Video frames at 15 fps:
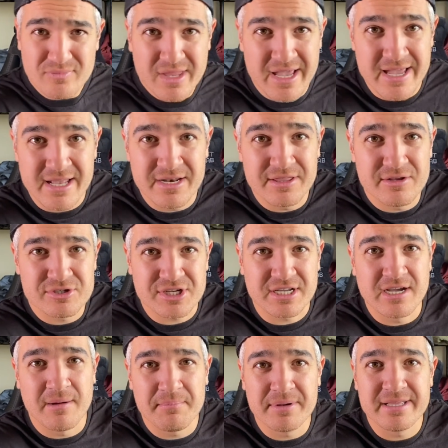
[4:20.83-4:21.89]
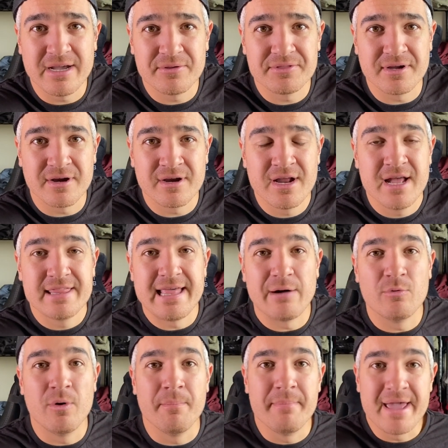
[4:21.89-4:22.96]
And there's a company out there that
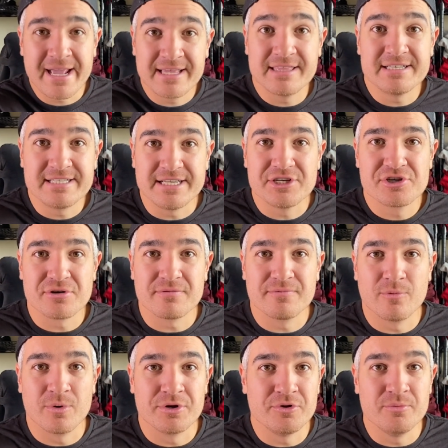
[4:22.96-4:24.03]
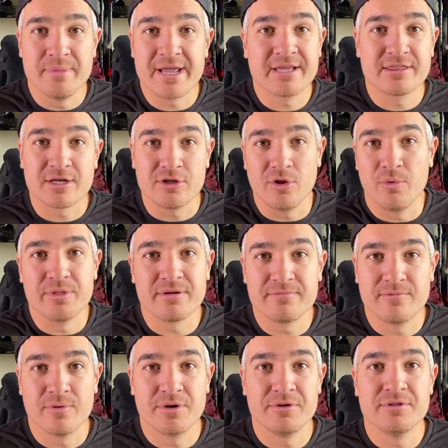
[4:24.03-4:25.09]
will make the t-shirt for you, make the clothing
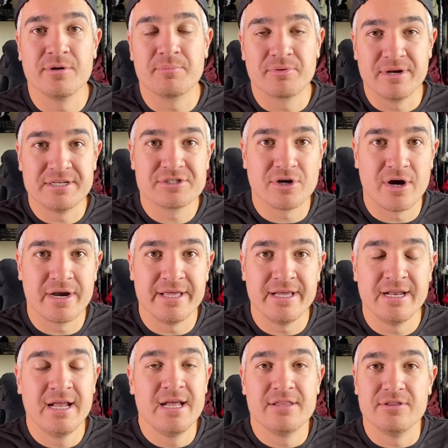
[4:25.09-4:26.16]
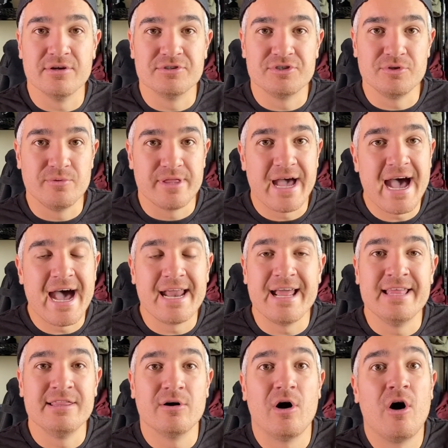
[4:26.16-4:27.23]
for you. They'll print on it. They'll do that.
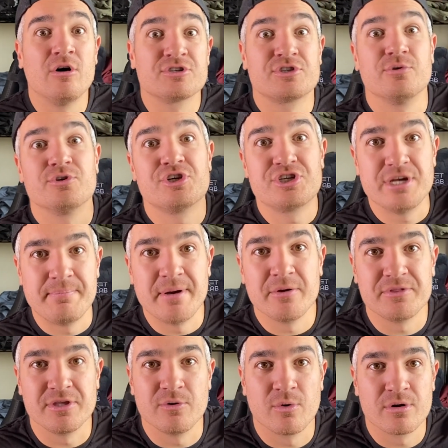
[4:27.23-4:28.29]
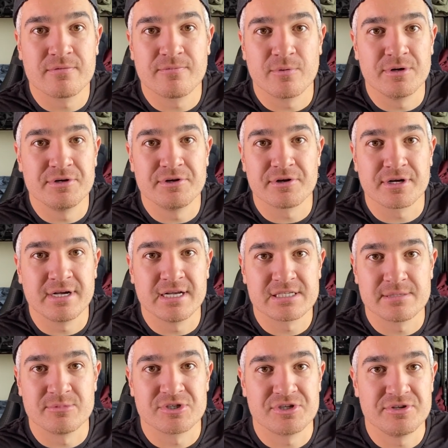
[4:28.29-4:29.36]
And they'll also ship out the order for you to your
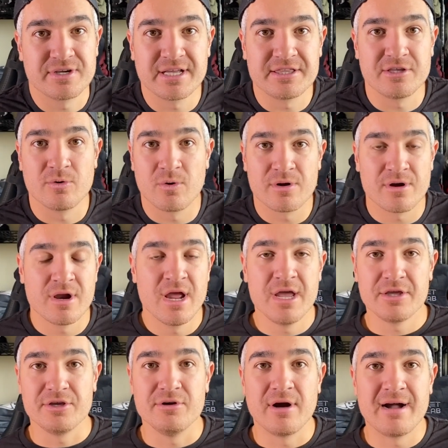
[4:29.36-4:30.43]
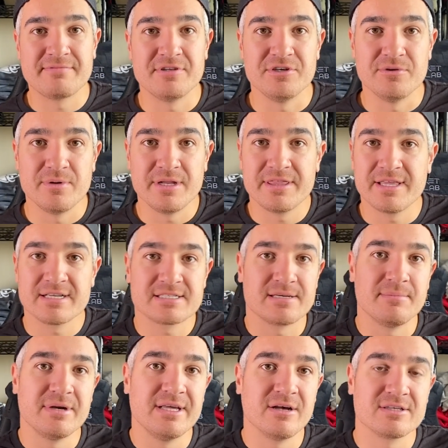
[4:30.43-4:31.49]
customers. So you get the order. You don't have to do anything.
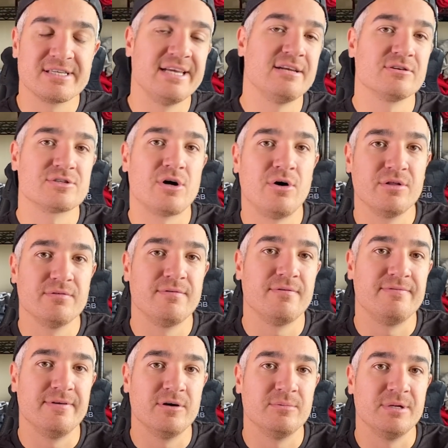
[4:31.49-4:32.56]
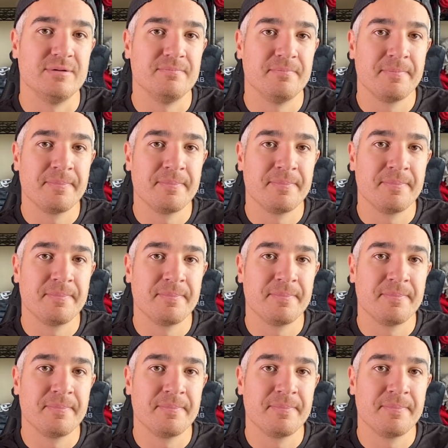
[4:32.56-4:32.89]
Somebody else handles all the fulfillment.